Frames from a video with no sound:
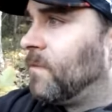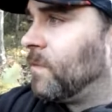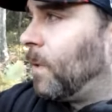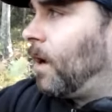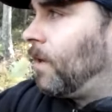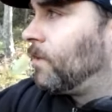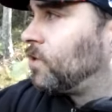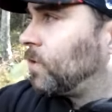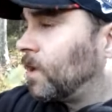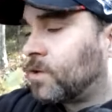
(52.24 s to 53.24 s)
from all the
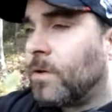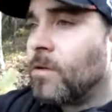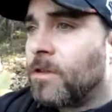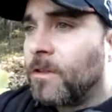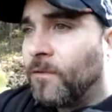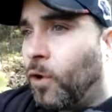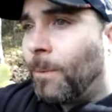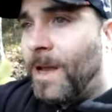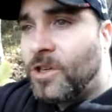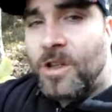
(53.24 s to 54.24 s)
structures and the
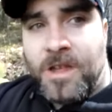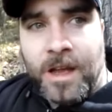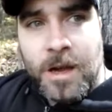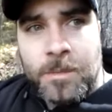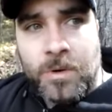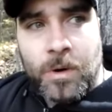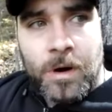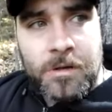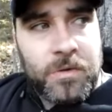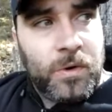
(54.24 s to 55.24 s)
formations I come
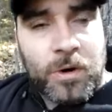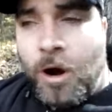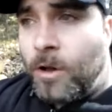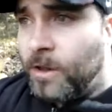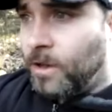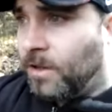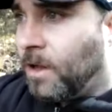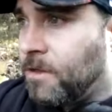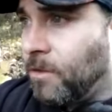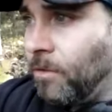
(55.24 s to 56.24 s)
across, they're all in
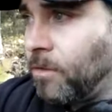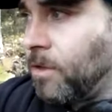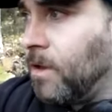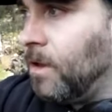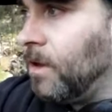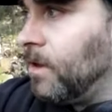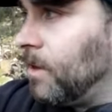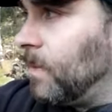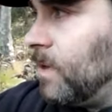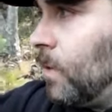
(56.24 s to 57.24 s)
clusters.
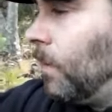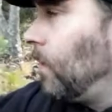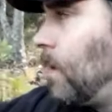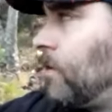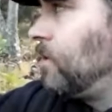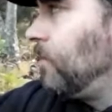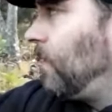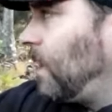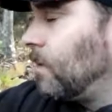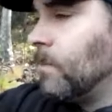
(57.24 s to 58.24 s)
I mean, nowhere else do you
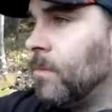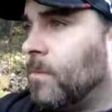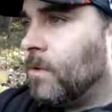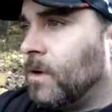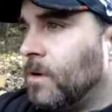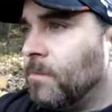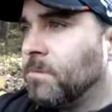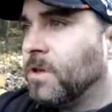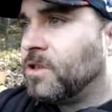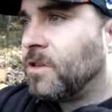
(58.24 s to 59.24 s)
find them,
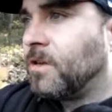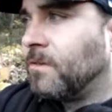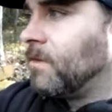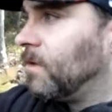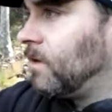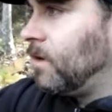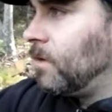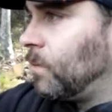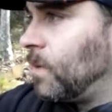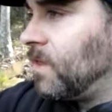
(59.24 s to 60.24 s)
but just in
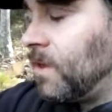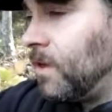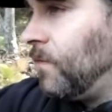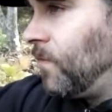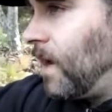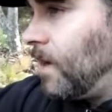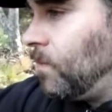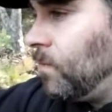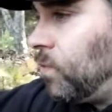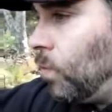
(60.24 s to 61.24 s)
when you
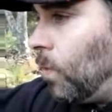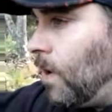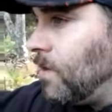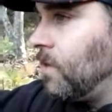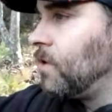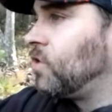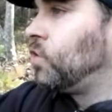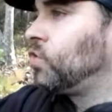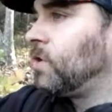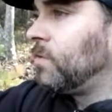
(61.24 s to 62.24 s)
find one, there's
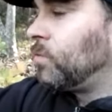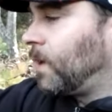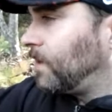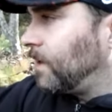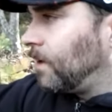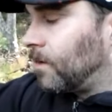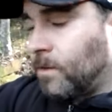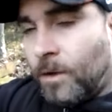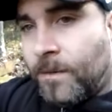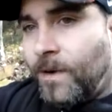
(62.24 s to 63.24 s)
usually right there.
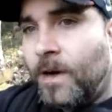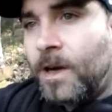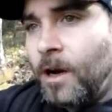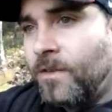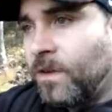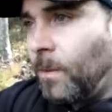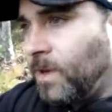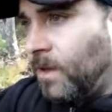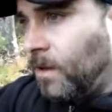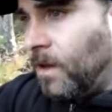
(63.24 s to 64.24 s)
Look very carefully. I
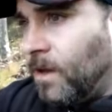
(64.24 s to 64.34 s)
mean,